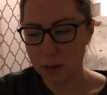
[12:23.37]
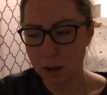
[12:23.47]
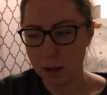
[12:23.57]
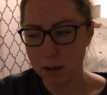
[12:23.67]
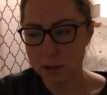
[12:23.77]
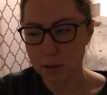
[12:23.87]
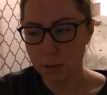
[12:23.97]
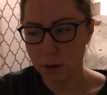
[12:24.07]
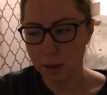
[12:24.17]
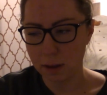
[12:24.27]
And I'll do
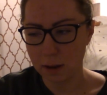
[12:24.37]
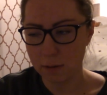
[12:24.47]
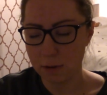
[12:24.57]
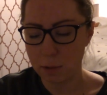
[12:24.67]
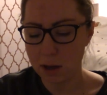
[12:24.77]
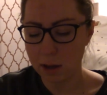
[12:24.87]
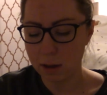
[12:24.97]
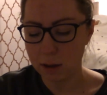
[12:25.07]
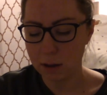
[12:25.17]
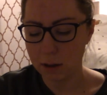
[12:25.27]
one I think every week
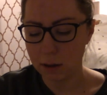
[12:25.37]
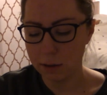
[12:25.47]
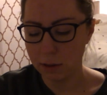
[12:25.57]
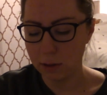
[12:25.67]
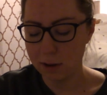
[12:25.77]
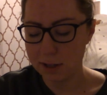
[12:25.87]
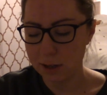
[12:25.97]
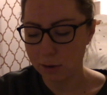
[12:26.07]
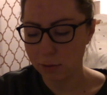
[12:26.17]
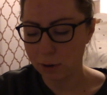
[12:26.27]
on the third day
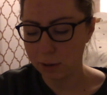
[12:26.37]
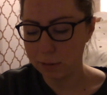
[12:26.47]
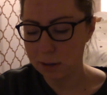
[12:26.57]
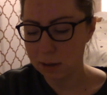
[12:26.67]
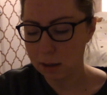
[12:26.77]
off round.